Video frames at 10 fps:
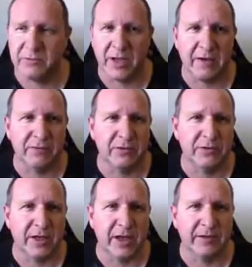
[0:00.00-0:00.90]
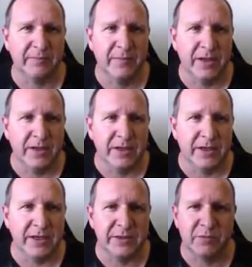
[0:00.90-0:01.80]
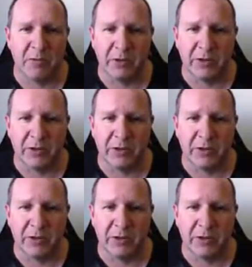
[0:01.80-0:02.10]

we'll have a look at is what we